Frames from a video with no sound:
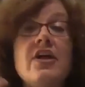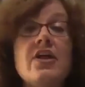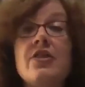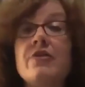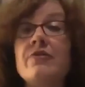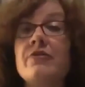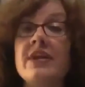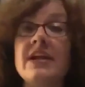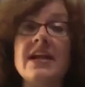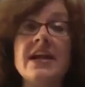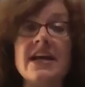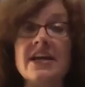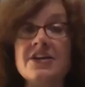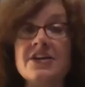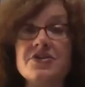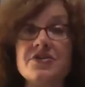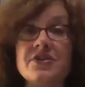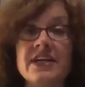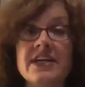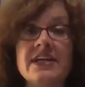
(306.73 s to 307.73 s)

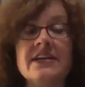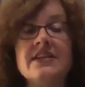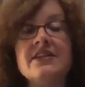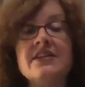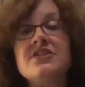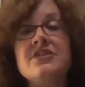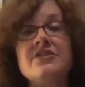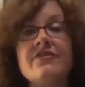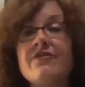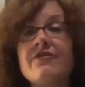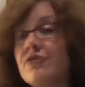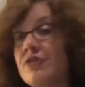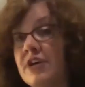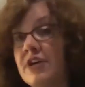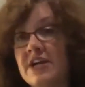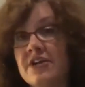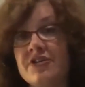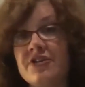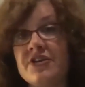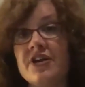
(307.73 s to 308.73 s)
$300 to
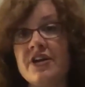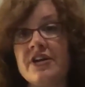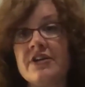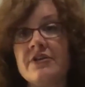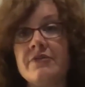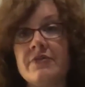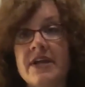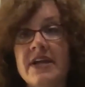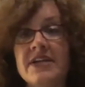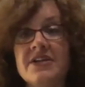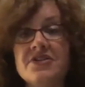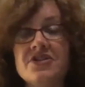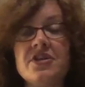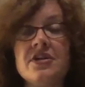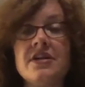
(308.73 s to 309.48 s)
$400 range,